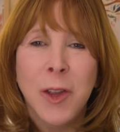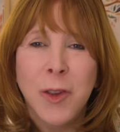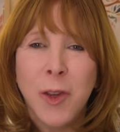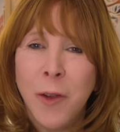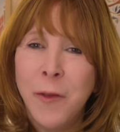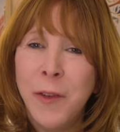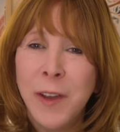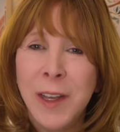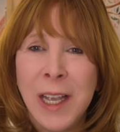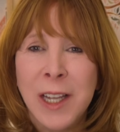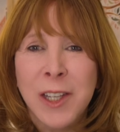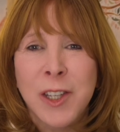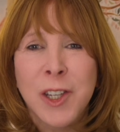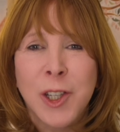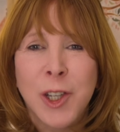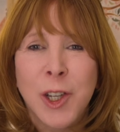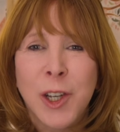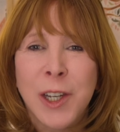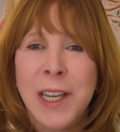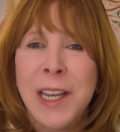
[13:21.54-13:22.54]
don't forget to
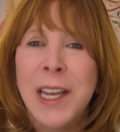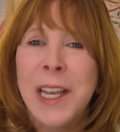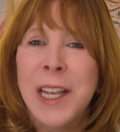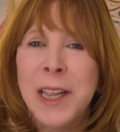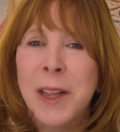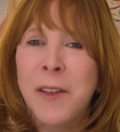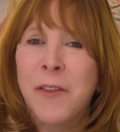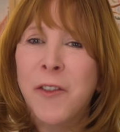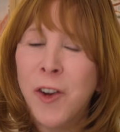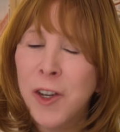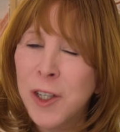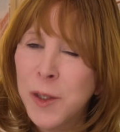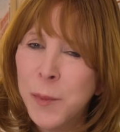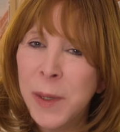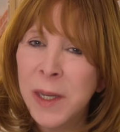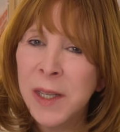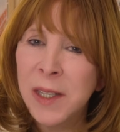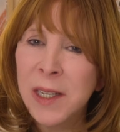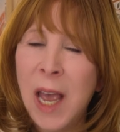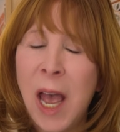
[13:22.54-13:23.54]
look in the first
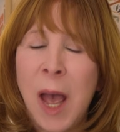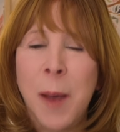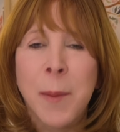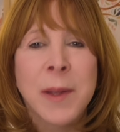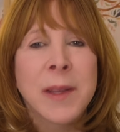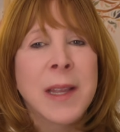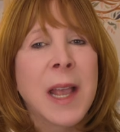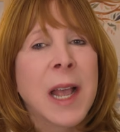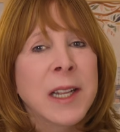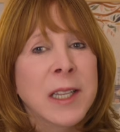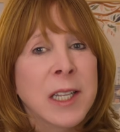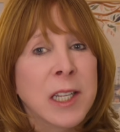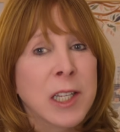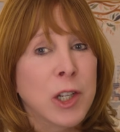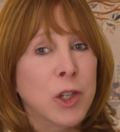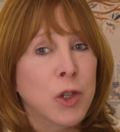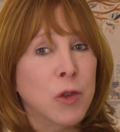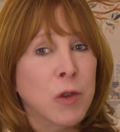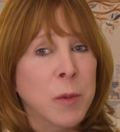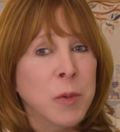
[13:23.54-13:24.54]
pinned comment and the
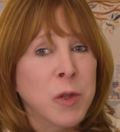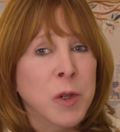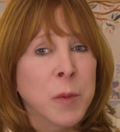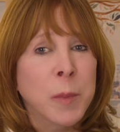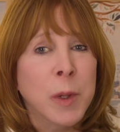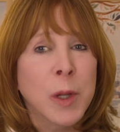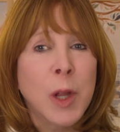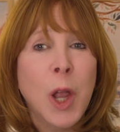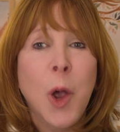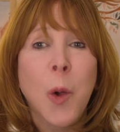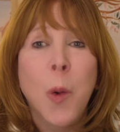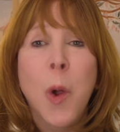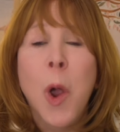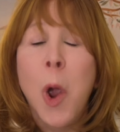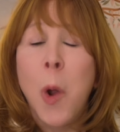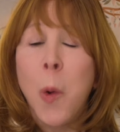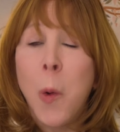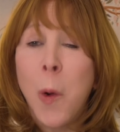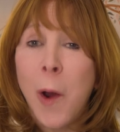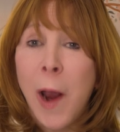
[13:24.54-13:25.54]
description below
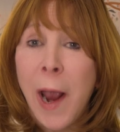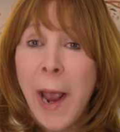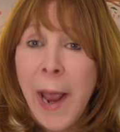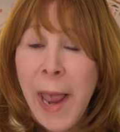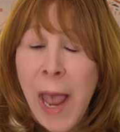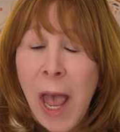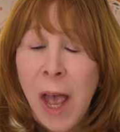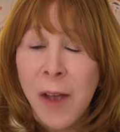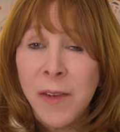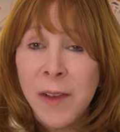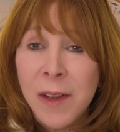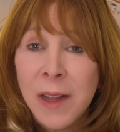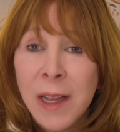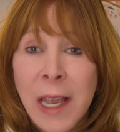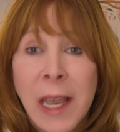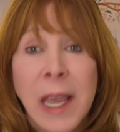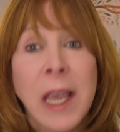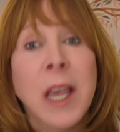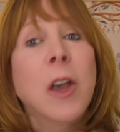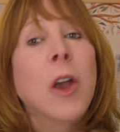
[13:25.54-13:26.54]
where I have a
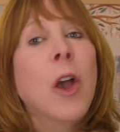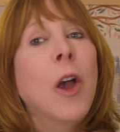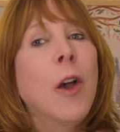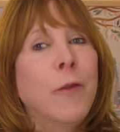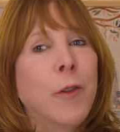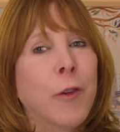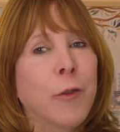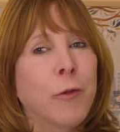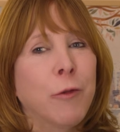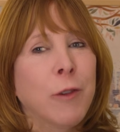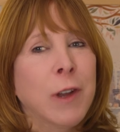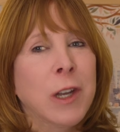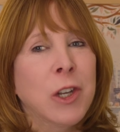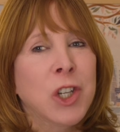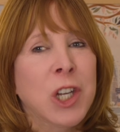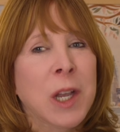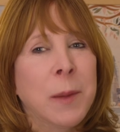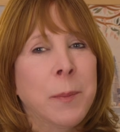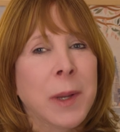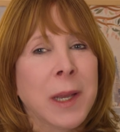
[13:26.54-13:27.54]
link for free
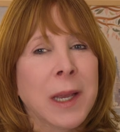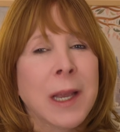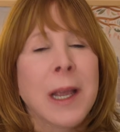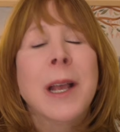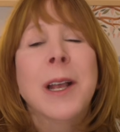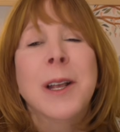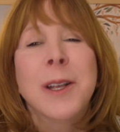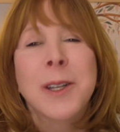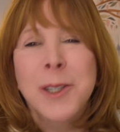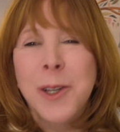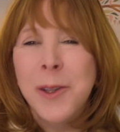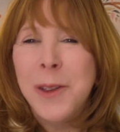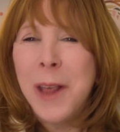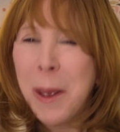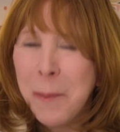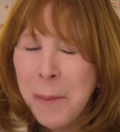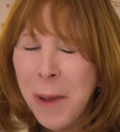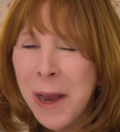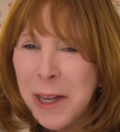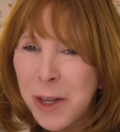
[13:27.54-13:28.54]
shipping. So
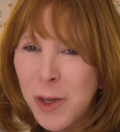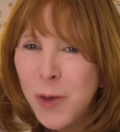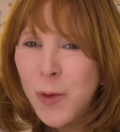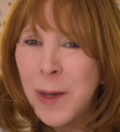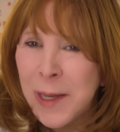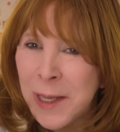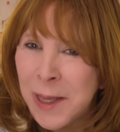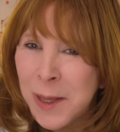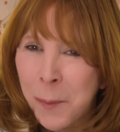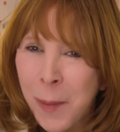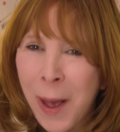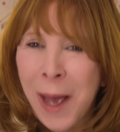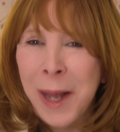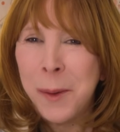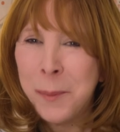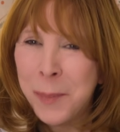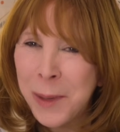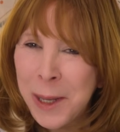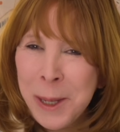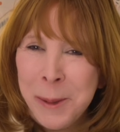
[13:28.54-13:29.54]
that might sweeten the pot
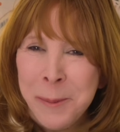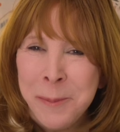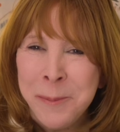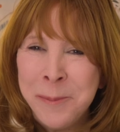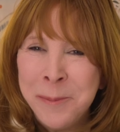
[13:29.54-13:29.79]
a bit.